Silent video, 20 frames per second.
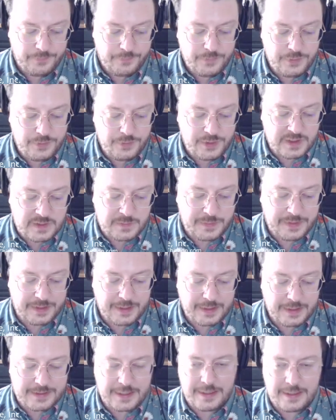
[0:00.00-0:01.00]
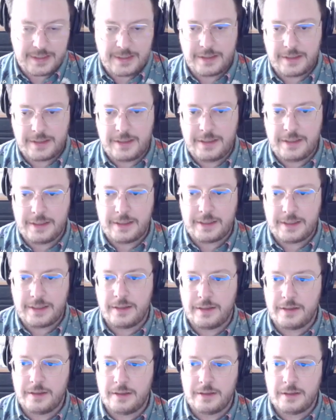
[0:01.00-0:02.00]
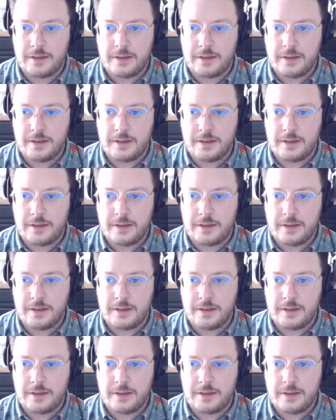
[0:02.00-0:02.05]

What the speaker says: Just because I think he can